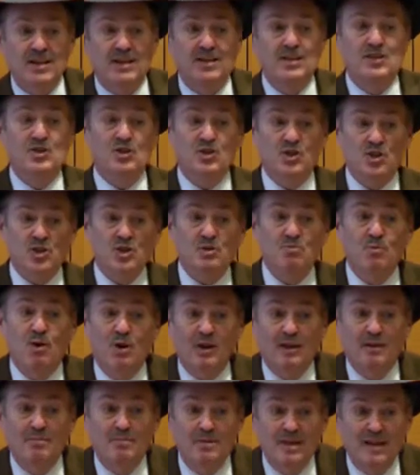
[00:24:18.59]
These are the
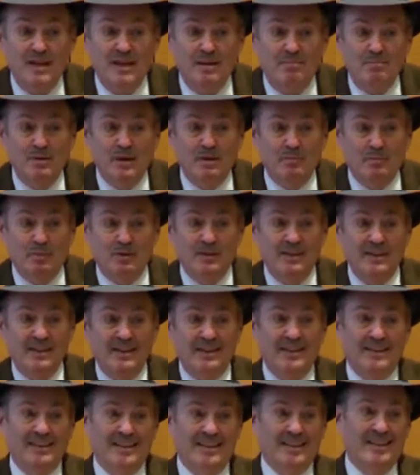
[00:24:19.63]
small and medium people
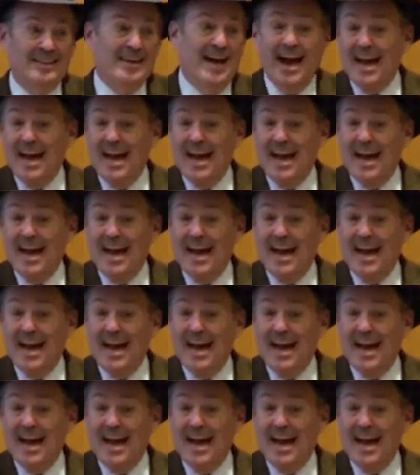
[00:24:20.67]
that the